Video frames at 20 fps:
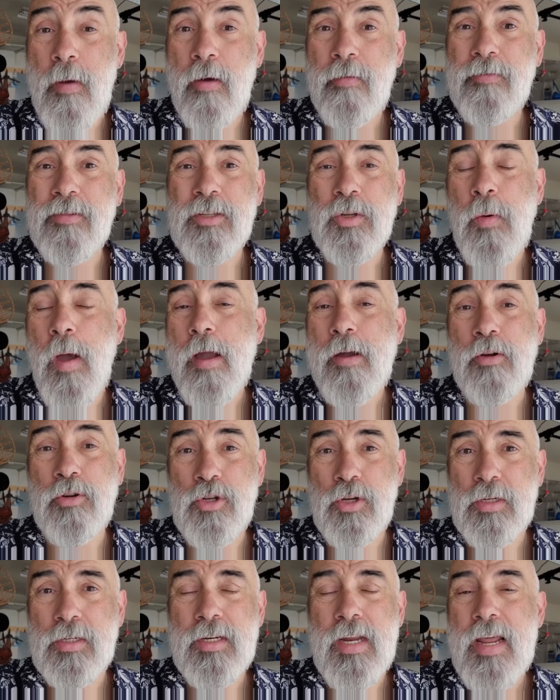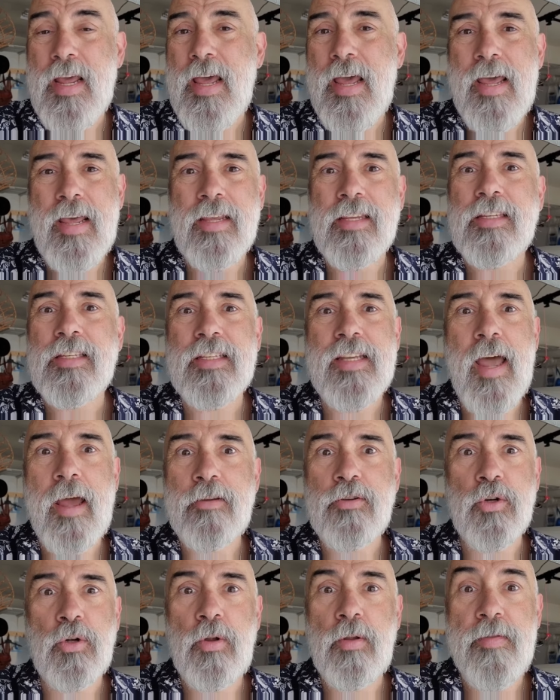month, so I could just
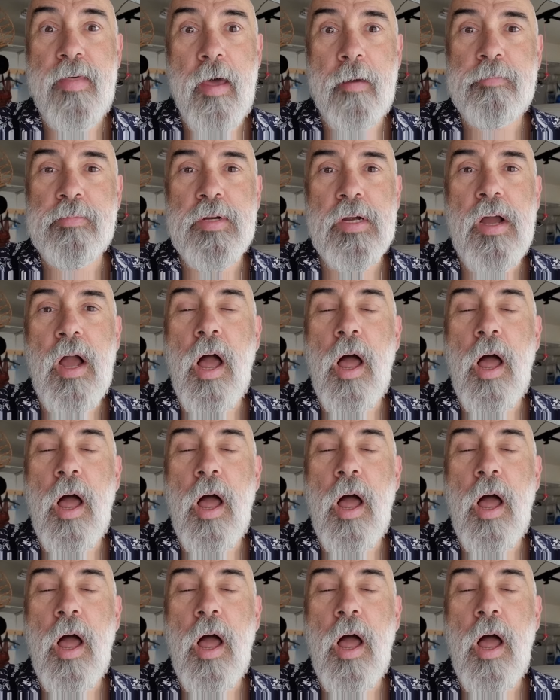schedule them to